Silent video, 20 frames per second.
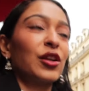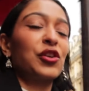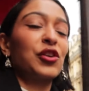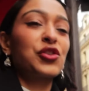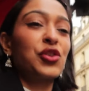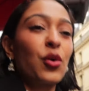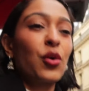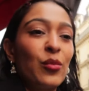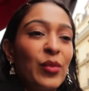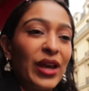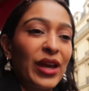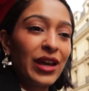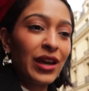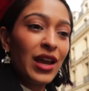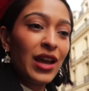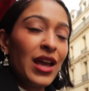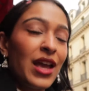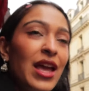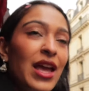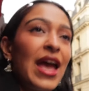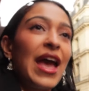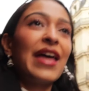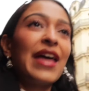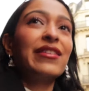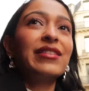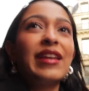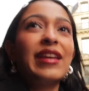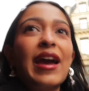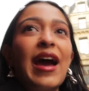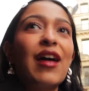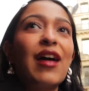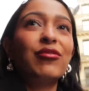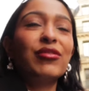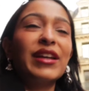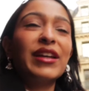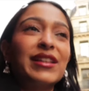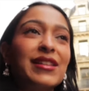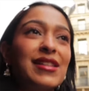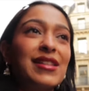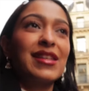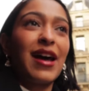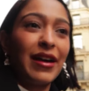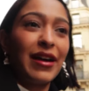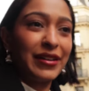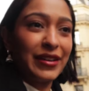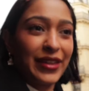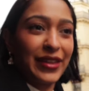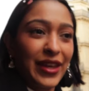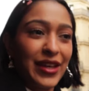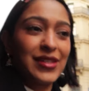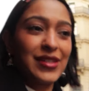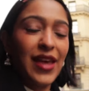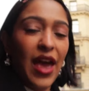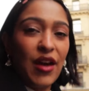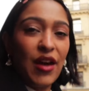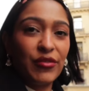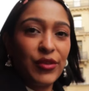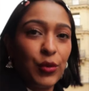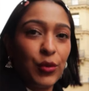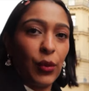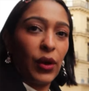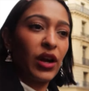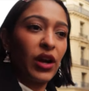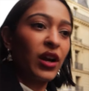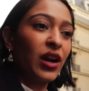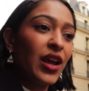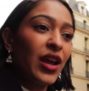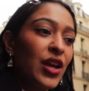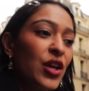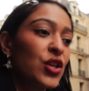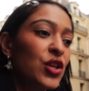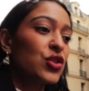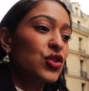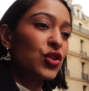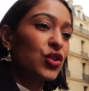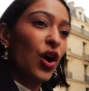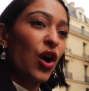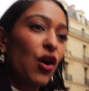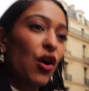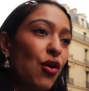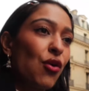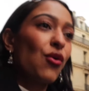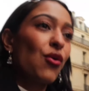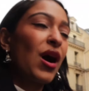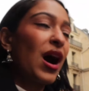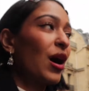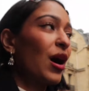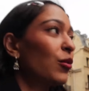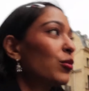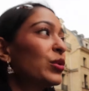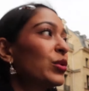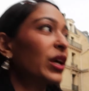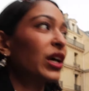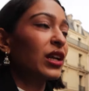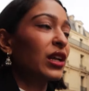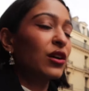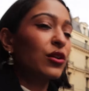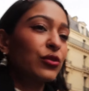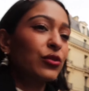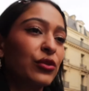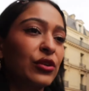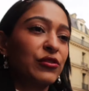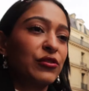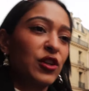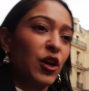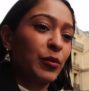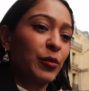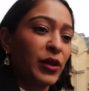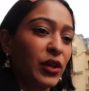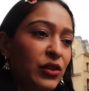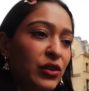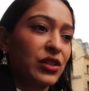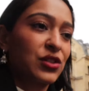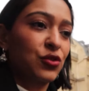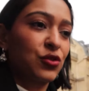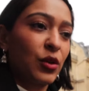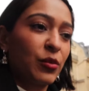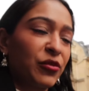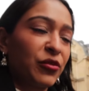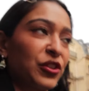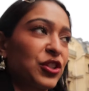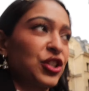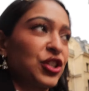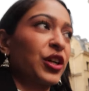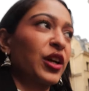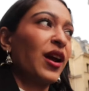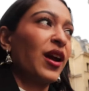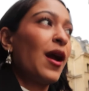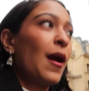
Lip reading: They're so big and they have like designer things everywhere. So we're gonna go thrift shopping on this trip for sure.